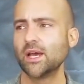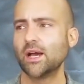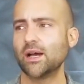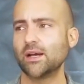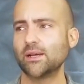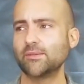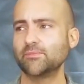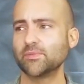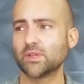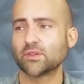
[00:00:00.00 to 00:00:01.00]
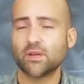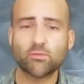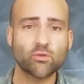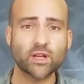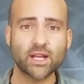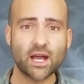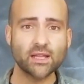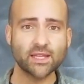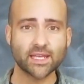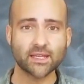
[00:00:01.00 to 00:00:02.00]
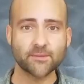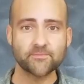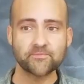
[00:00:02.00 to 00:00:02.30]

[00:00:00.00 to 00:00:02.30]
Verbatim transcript: uh, your number one colleague.